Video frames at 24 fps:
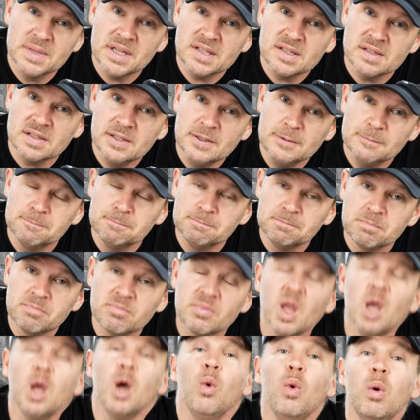doesn't.
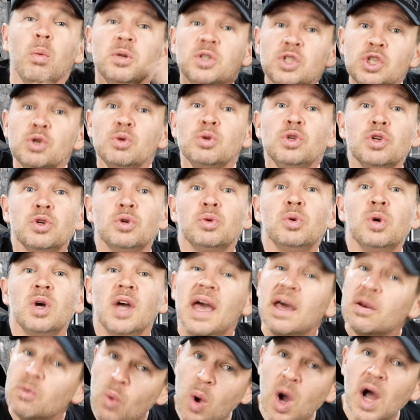What would you do
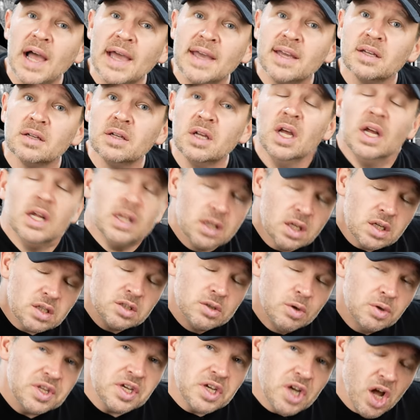and why? Let us
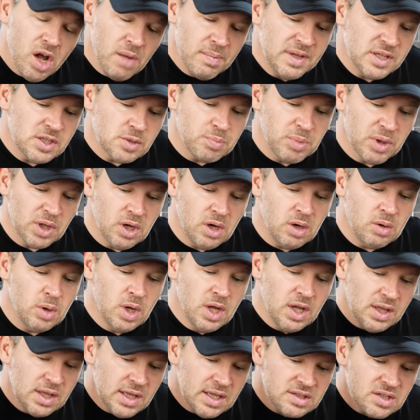know in the comments below.
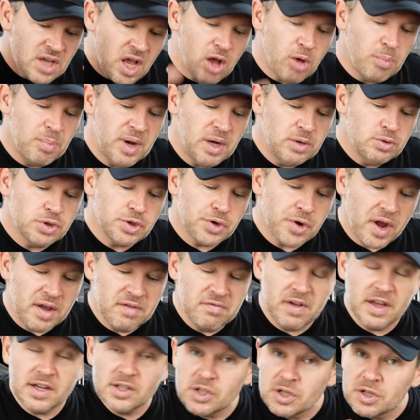Let's help out Tri
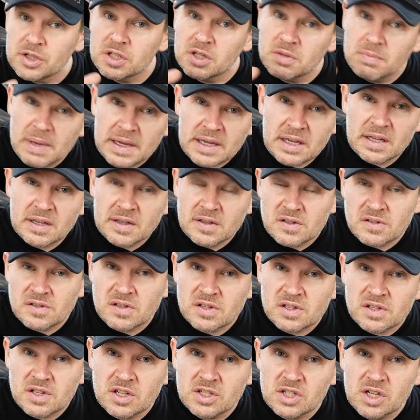Ventures in making his
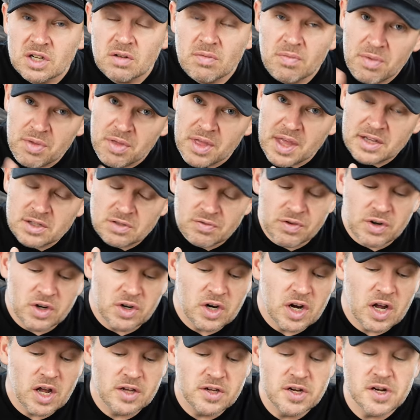decision. Thanks
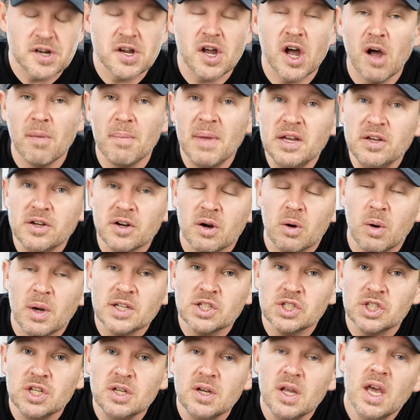for uh, your comment, your
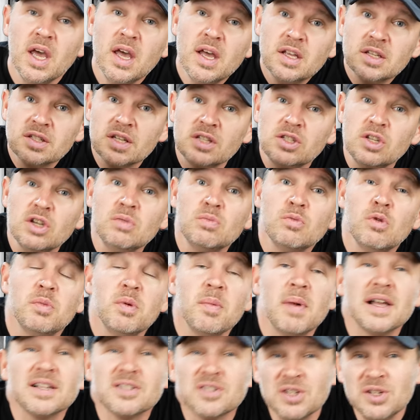question. Stay tuned. We'll be
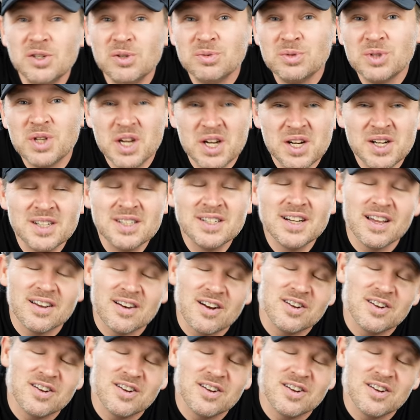back soon here at